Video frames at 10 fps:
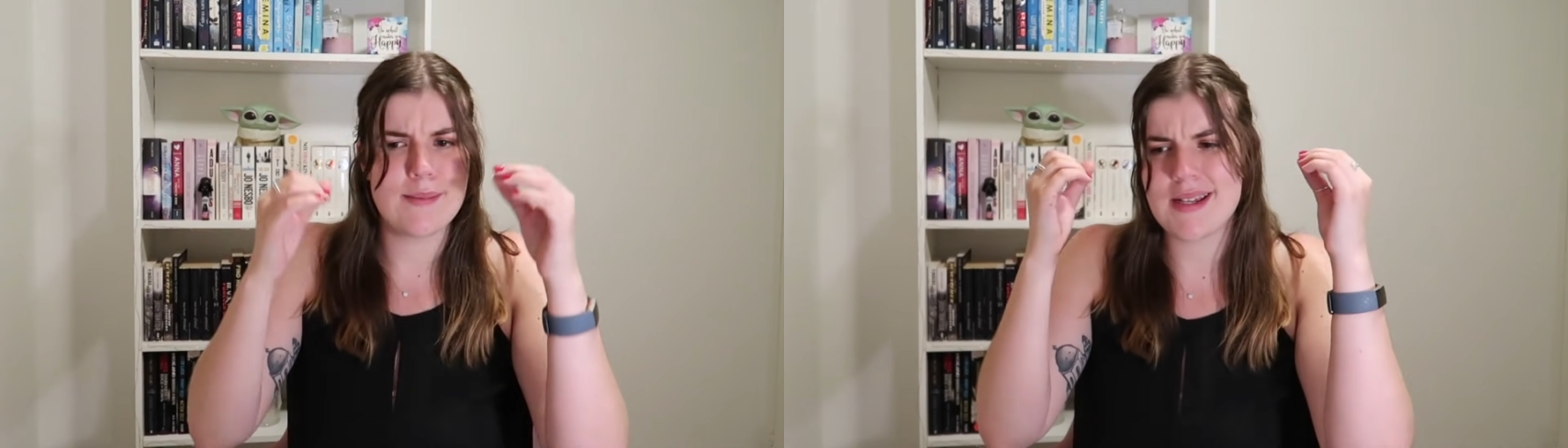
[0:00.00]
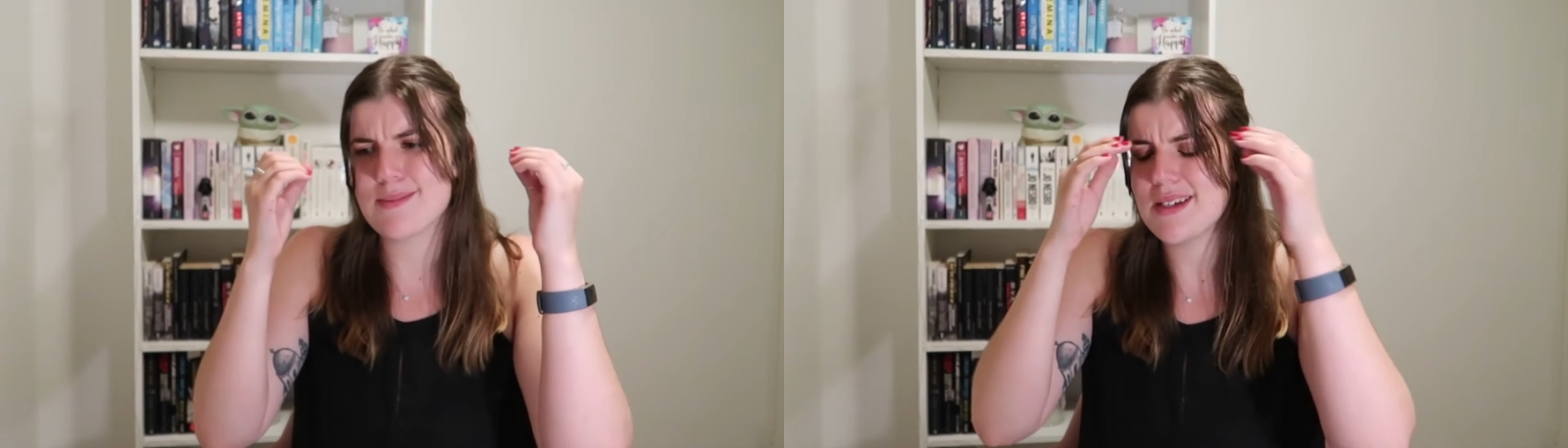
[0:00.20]

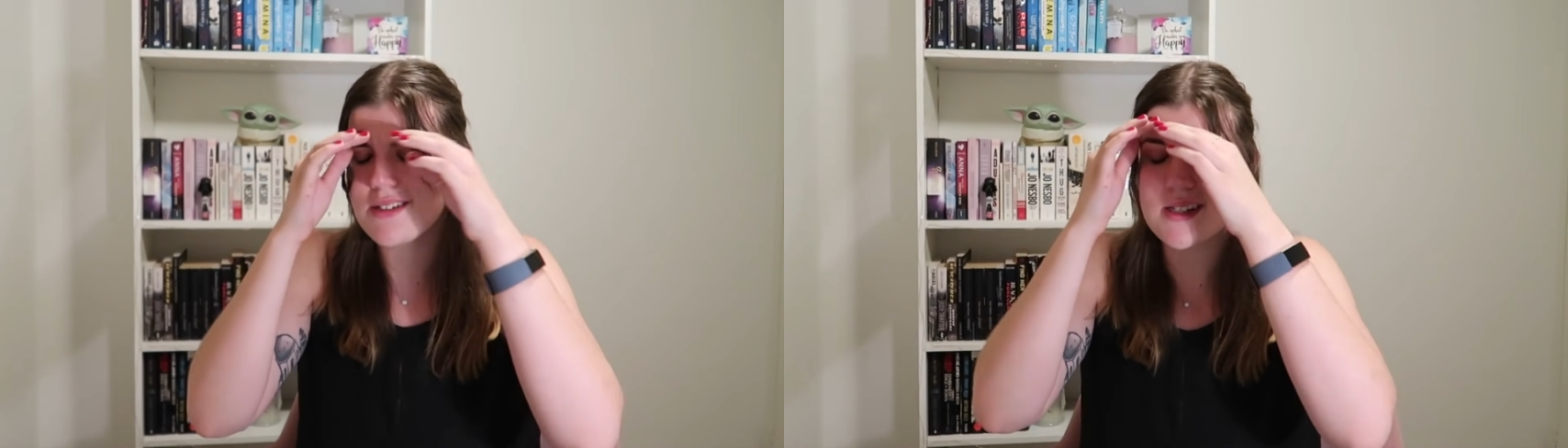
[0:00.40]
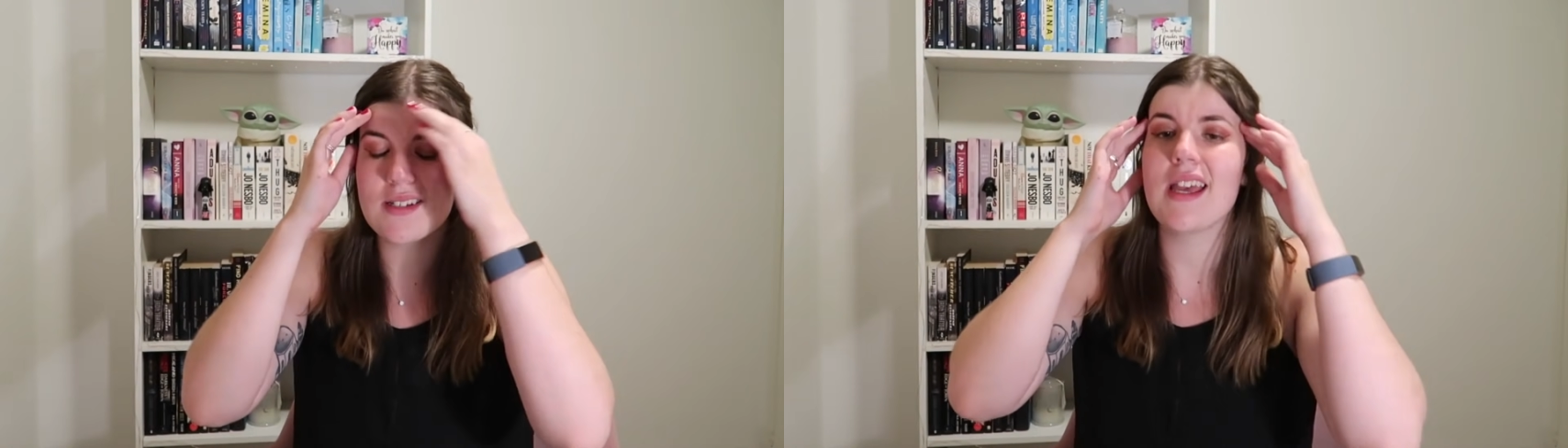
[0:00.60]
it makes me
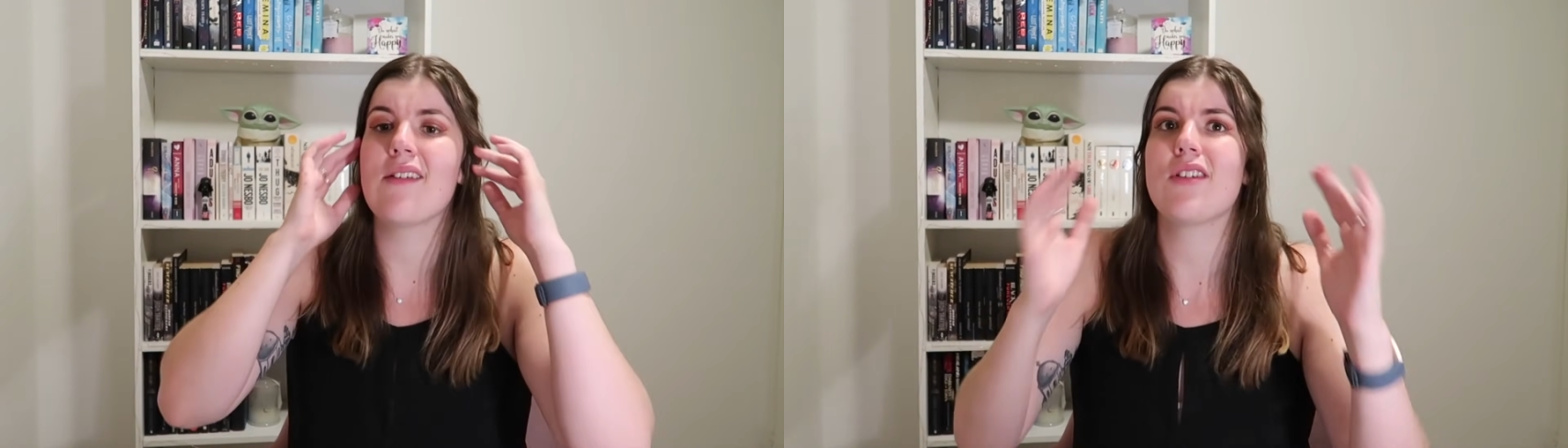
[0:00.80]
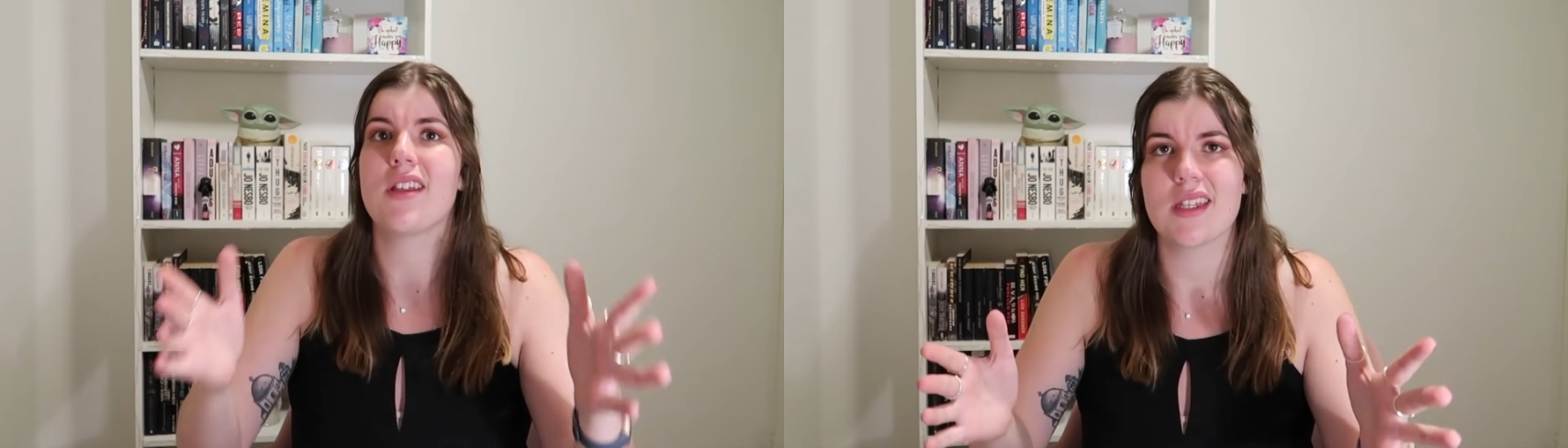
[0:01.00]
just
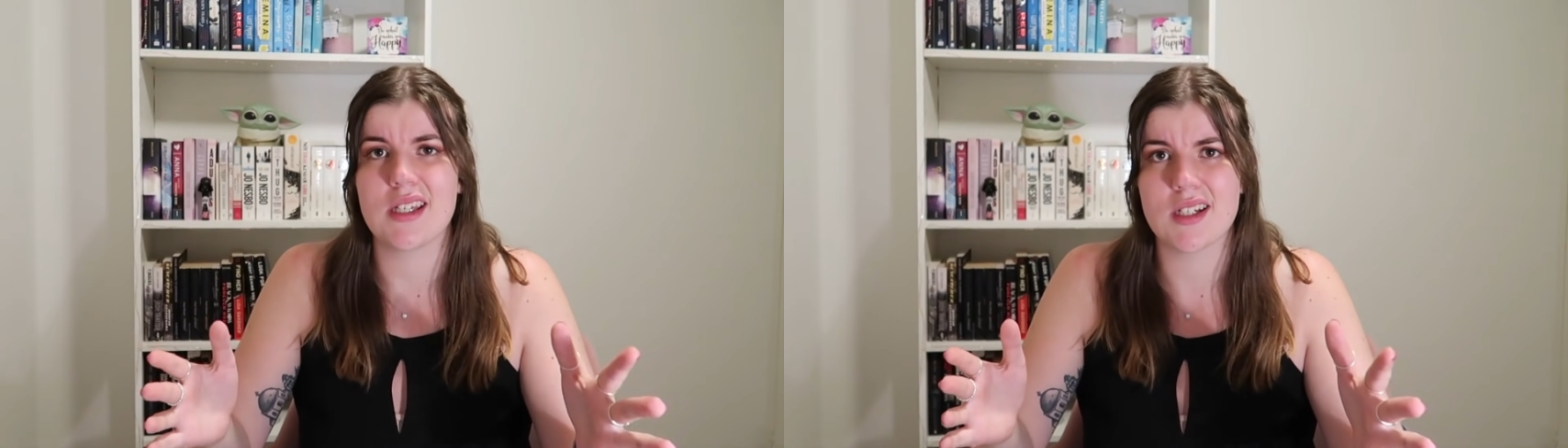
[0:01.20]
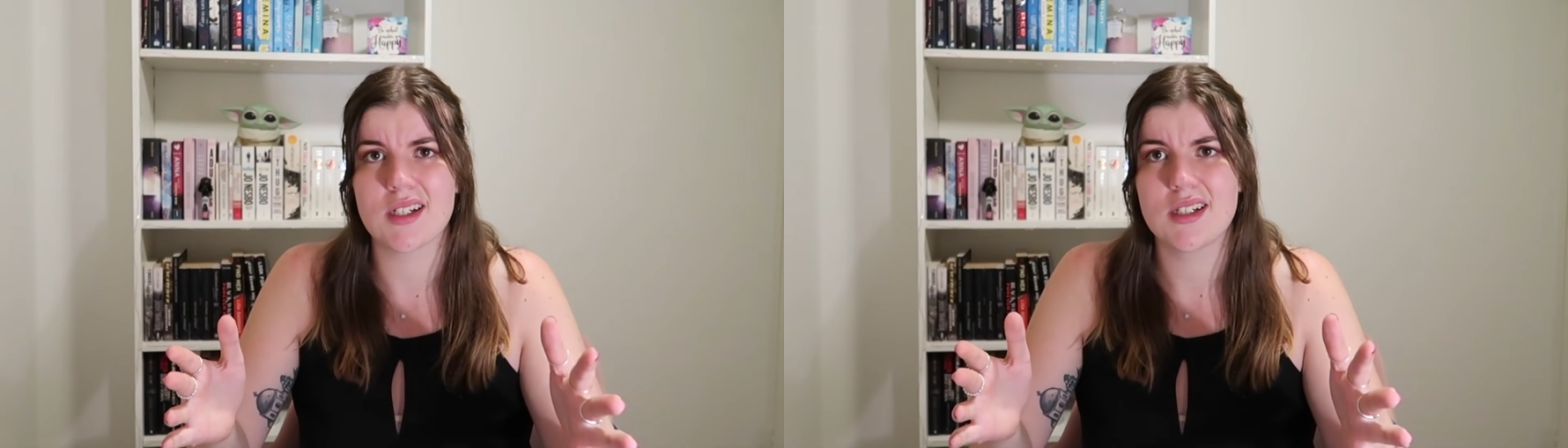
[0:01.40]

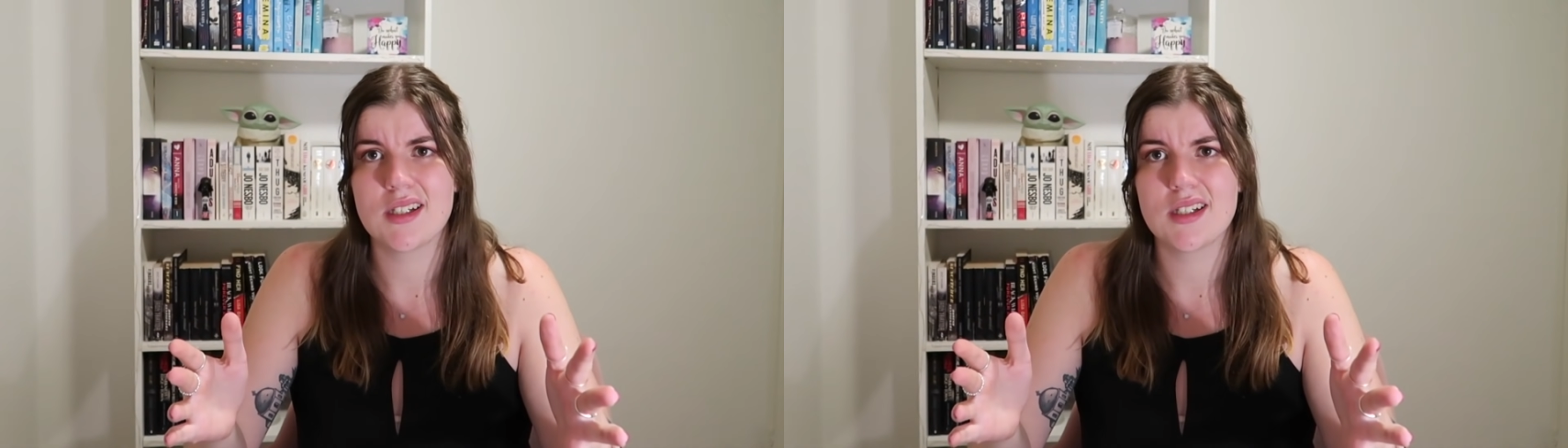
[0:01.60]
everything.